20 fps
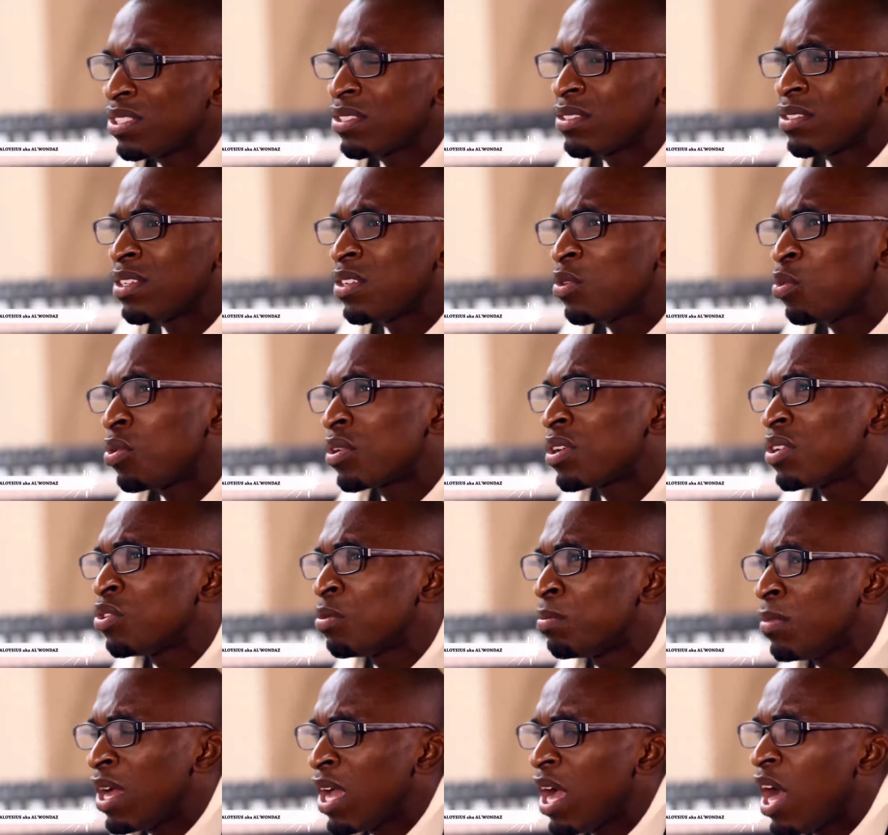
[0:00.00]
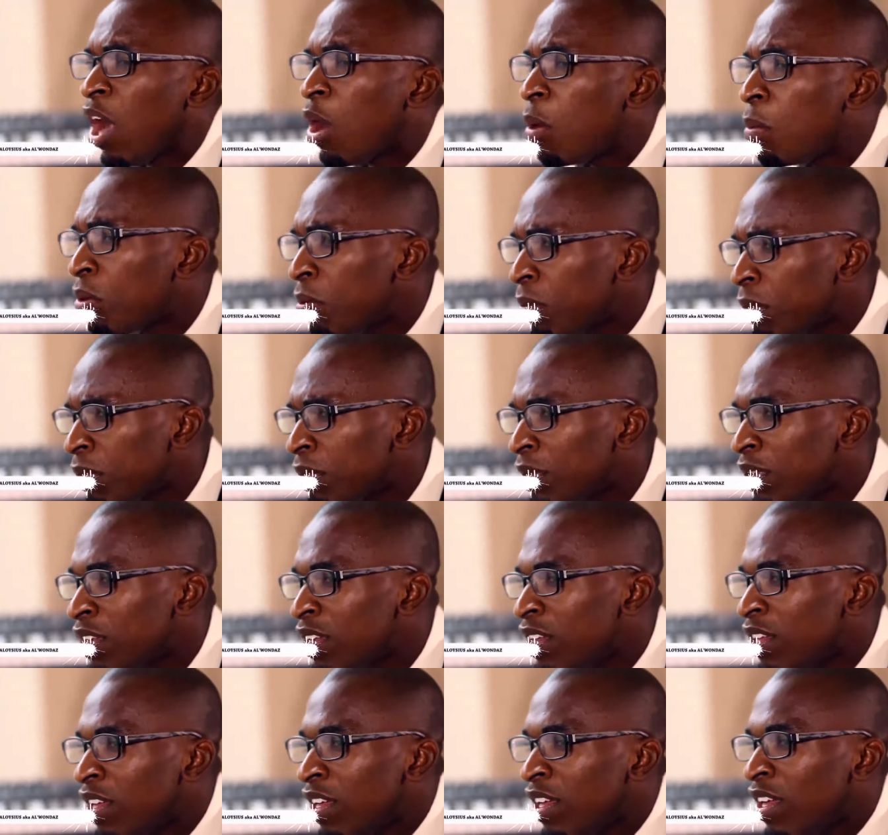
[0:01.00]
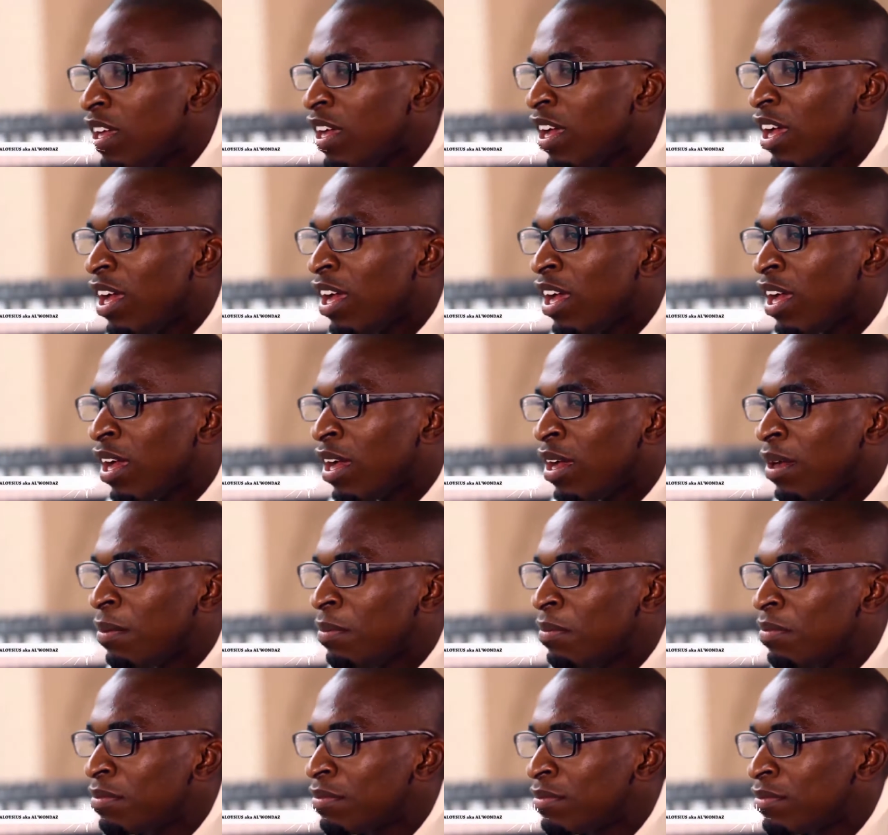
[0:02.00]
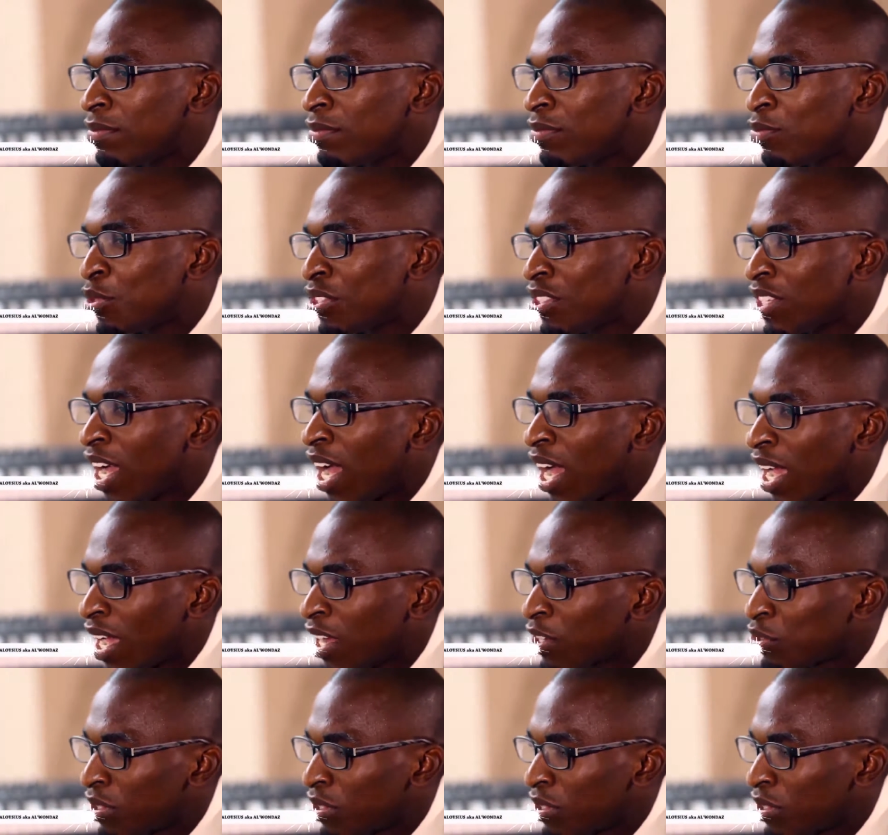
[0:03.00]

presently working on my album, um, which I